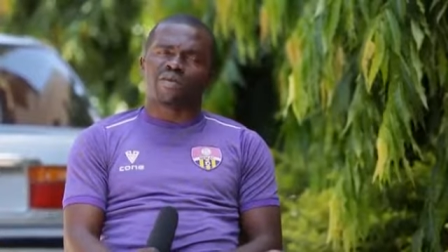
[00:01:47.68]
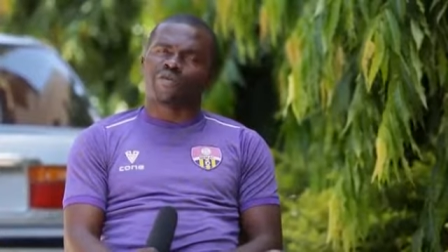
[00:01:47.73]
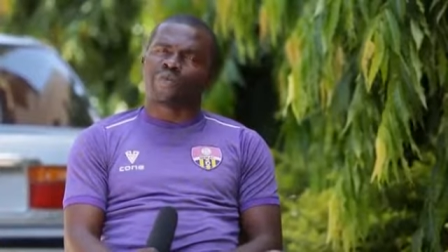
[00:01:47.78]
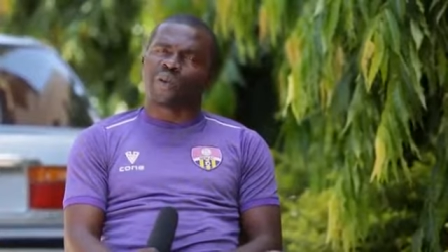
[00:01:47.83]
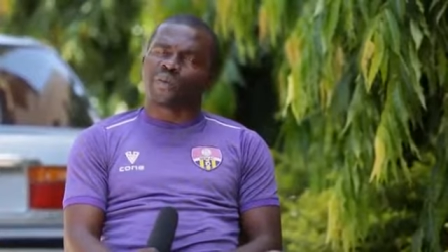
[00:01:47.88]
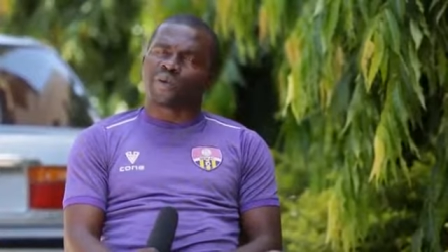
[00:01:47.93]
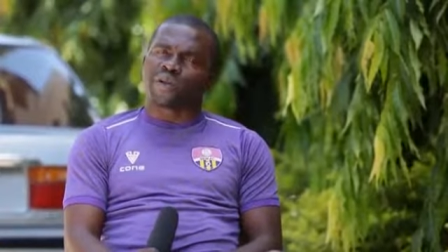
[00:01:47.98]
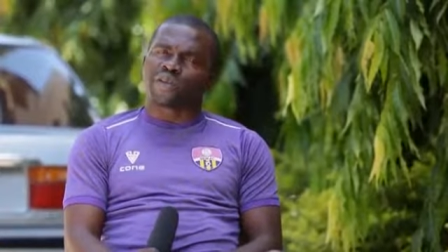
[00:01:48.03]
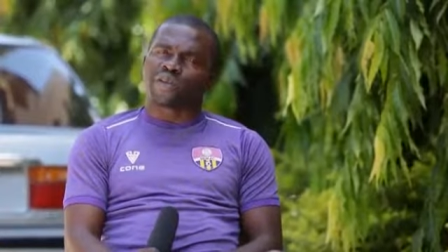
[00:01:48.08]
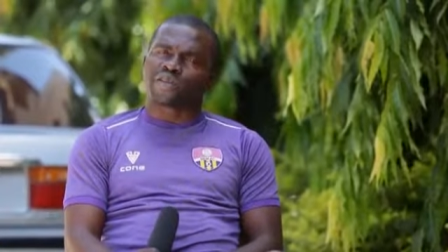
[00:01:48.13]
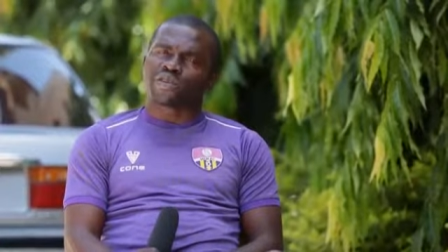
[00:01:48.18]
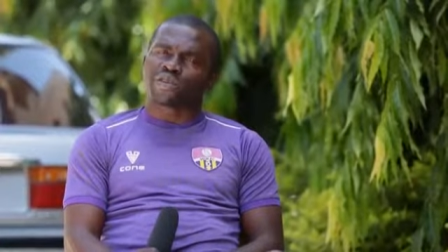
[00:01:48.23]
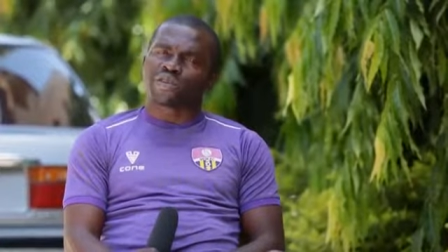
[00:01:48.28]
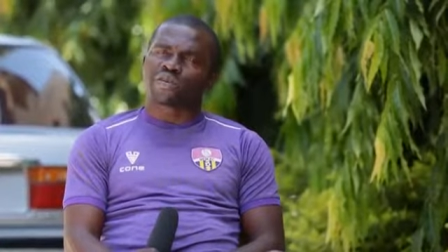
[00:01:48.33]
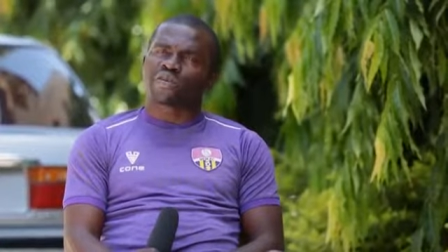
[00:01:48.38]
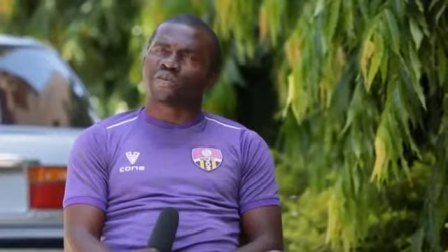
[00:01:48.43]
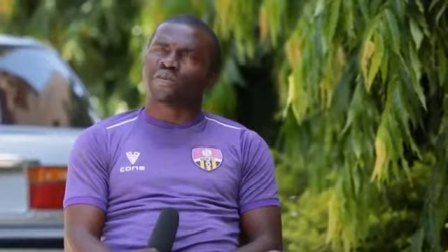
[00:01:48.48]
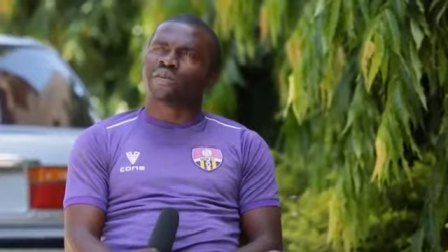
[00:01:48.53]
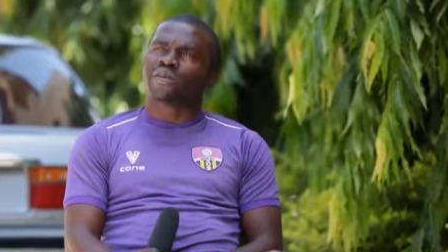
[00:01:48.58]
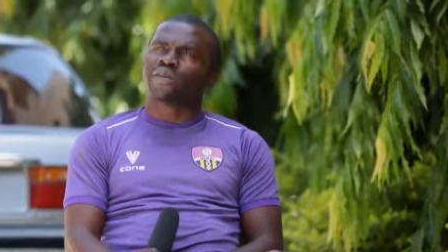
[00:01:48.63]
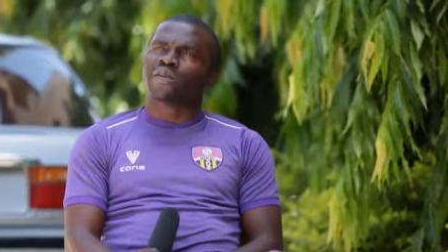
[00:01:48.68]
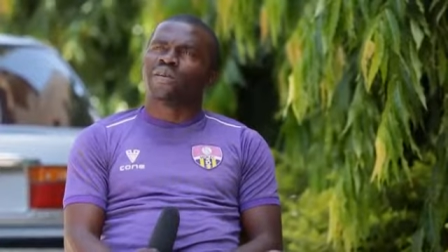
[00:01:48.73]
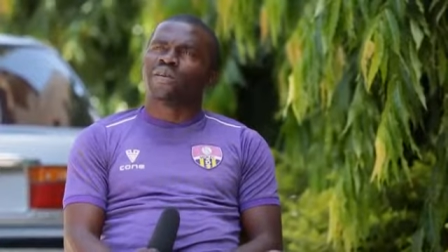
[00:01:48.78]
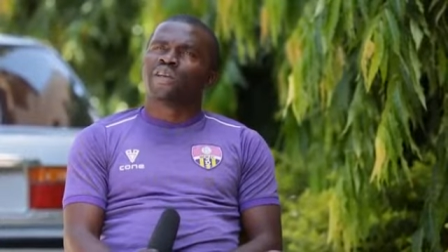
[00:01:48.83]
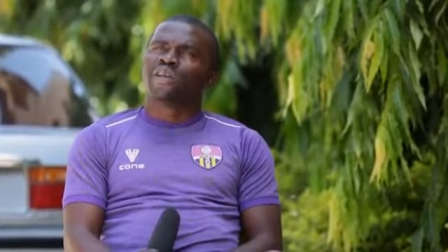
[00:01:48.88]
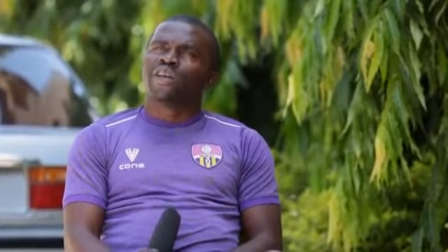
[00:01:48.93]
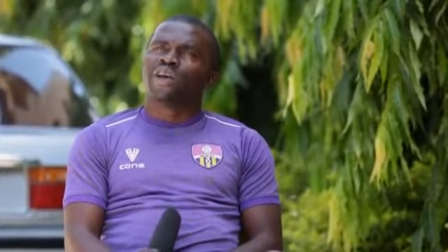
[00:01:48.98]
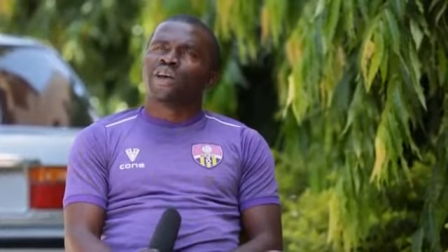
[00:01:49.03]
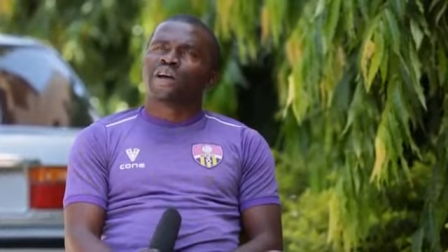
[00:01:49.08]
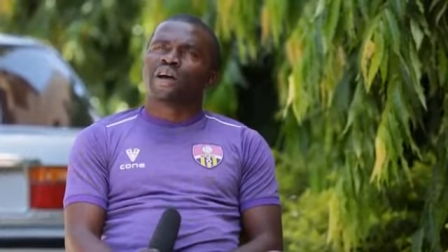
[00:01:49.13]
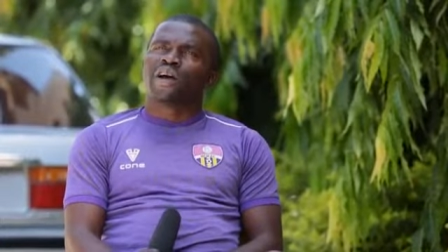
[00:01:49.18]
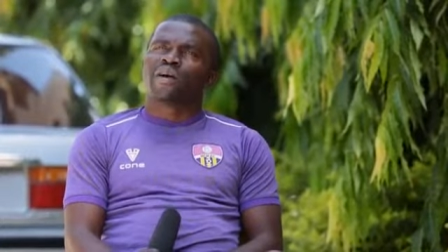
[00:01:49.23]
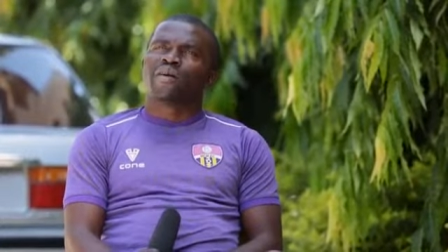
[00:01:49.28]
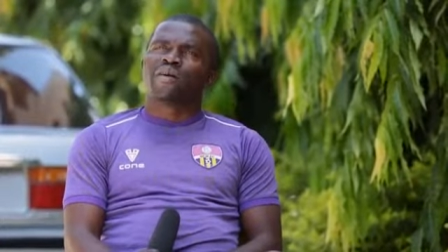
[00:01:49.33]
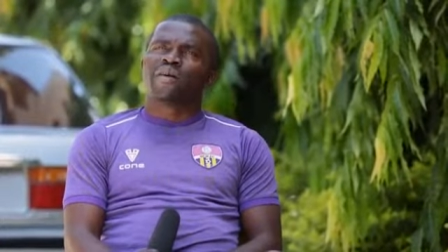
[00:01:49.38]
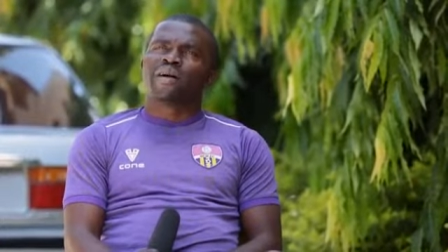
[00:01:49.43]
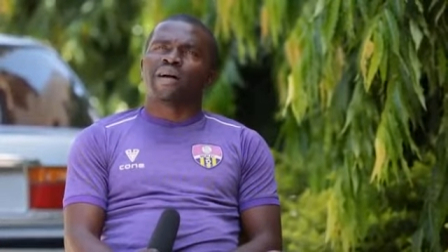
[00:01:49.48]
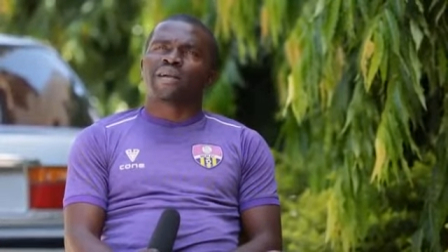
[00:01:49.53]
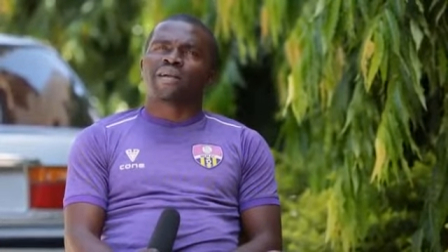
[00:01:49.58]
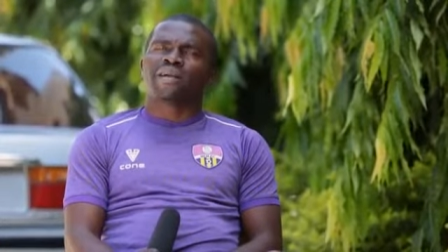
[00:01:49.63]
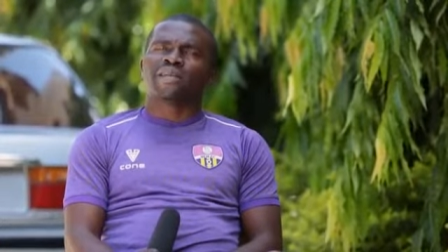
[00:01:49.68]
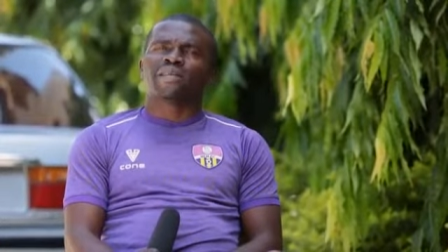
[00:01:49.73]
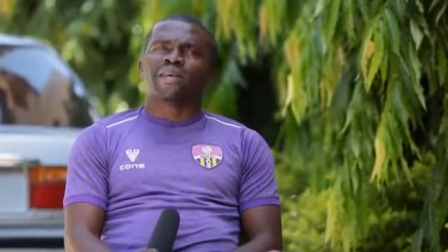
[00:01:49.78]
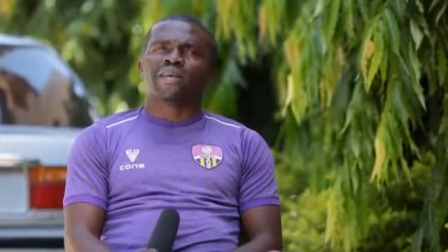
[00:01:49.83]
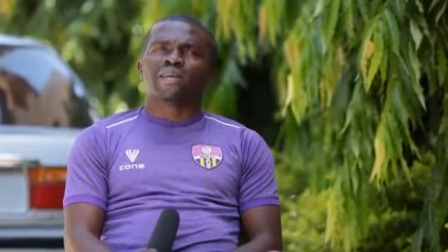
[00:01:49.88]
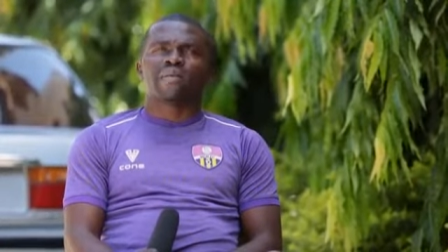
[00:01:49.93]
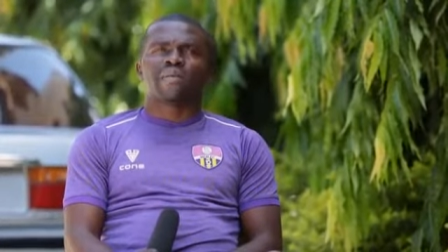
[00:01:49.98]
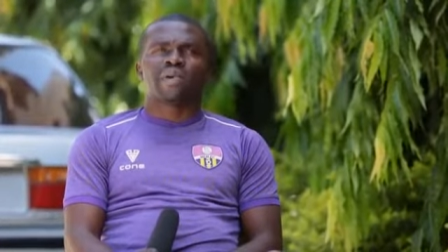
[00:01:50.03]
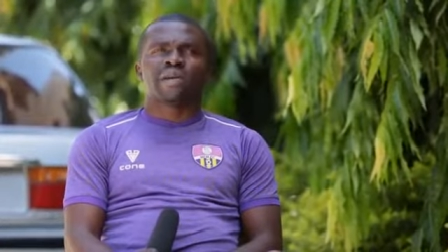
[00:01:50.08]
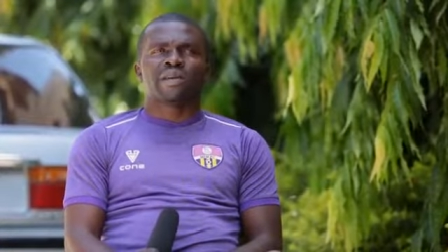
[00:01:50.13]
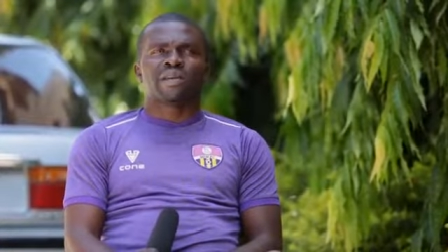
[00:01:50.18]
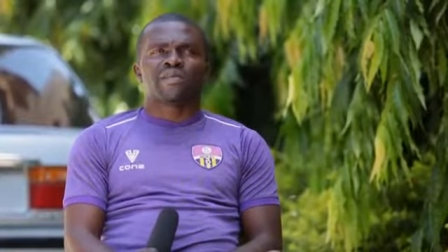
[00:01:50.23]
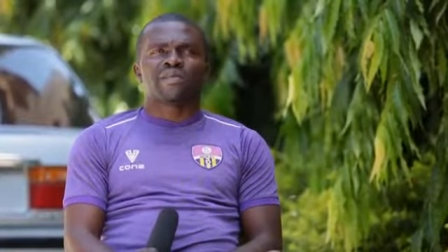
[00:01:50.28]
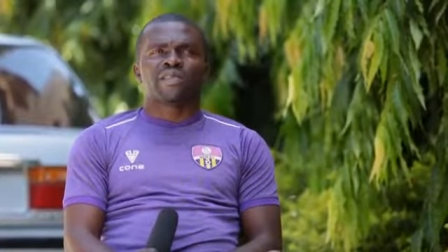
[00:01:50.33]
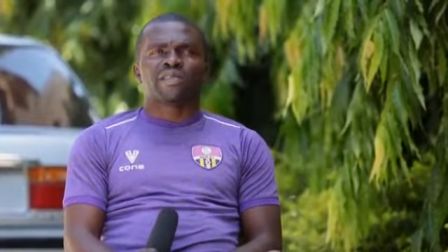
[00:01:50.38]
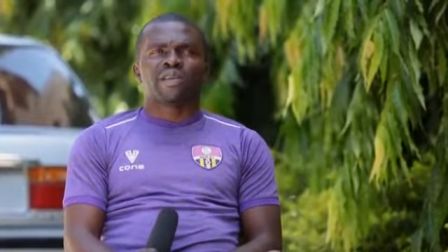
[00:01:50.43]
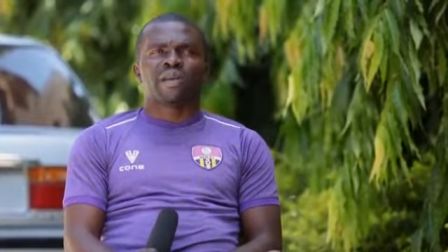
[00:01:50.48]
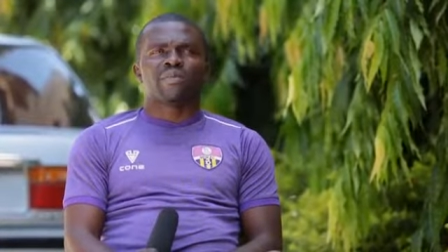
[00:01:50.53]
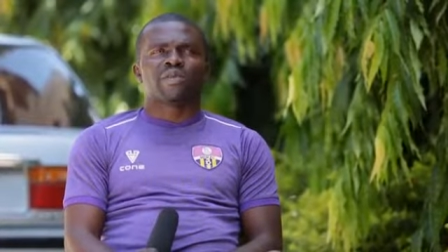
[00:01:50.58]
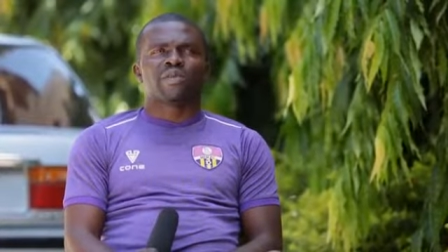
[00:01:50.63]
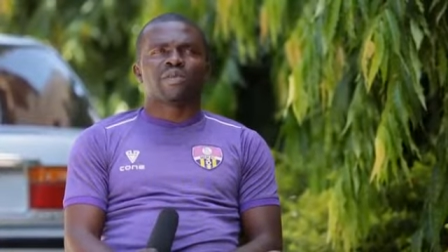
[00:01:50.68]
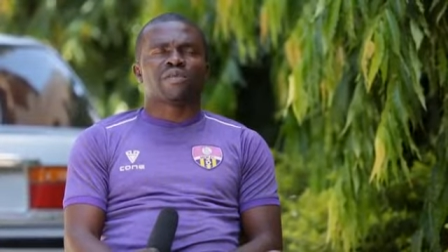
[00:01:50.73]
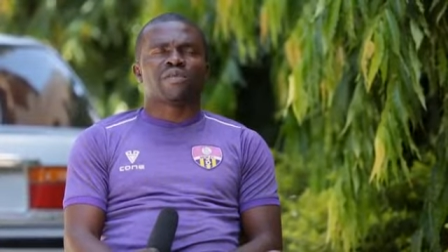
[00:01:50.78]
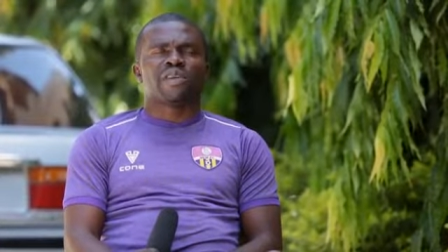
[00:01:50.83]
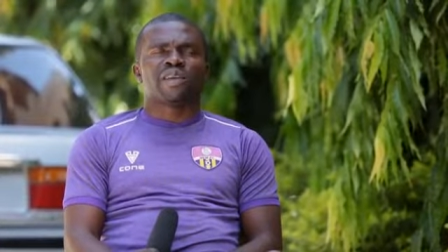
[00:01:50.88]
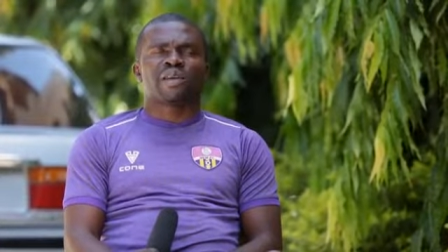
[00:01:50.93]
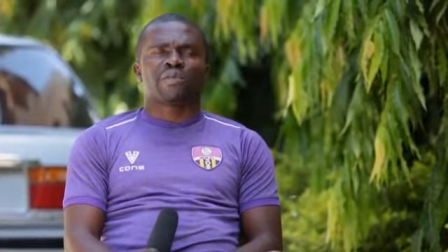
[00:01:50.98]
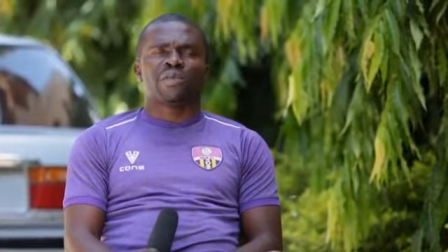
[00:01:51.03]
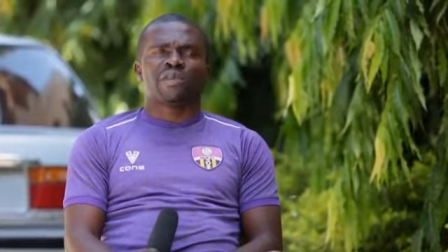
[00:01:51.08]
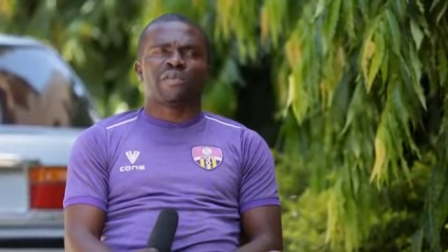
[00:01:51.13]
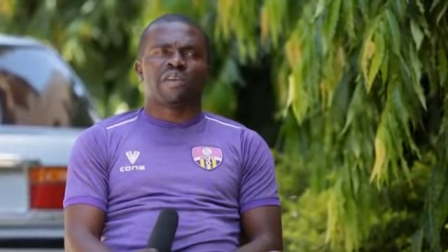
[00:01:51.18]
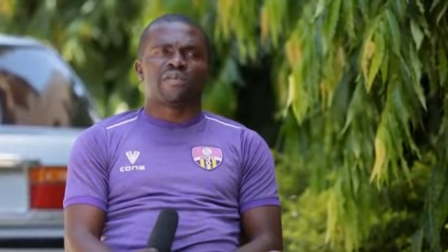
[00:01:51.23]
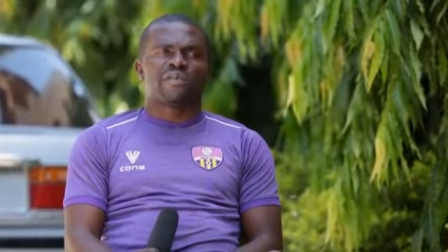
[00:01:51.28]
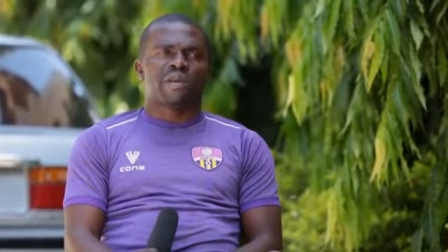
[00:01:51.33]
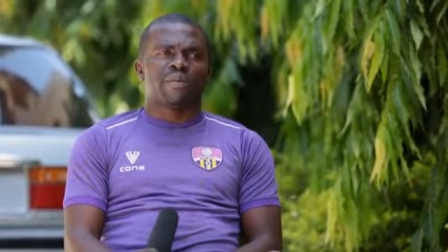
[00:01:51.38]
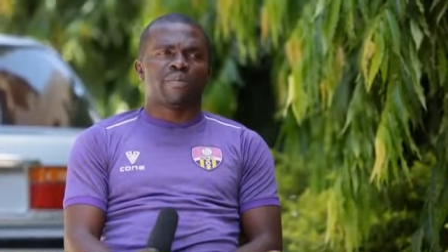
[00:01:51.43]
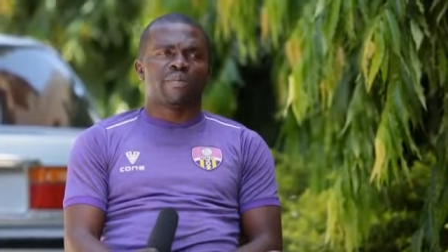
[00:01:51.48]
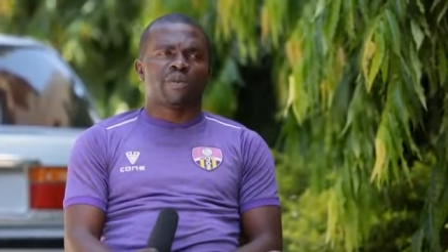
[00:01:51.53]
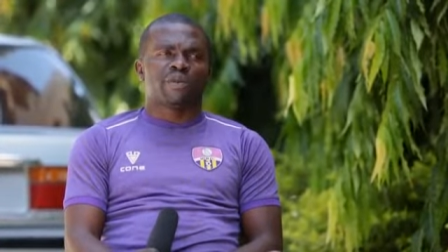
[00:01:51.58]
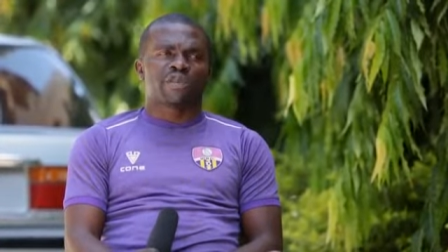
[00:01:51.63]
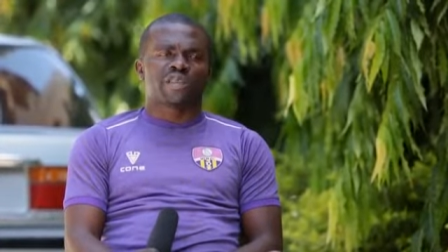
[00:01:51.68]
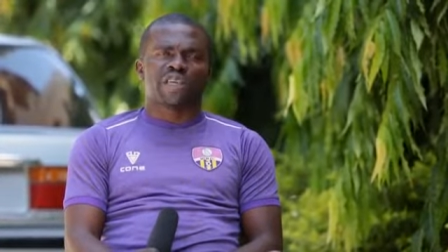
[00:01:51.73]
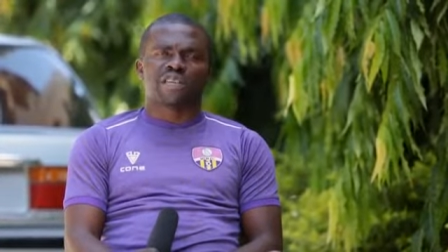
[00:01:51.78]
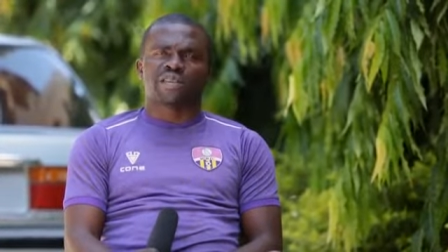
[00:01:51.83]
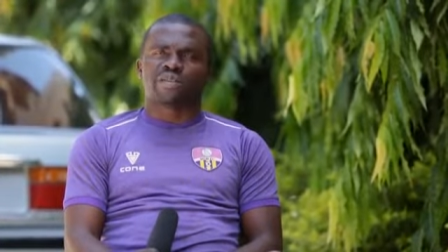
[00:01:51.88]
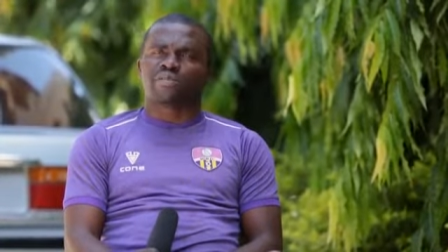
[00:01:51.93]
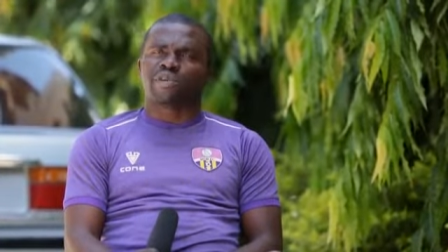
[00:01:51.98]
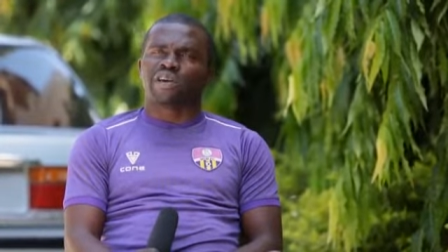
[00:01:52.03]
good preparation uh, against our game against us because that game is very, very important.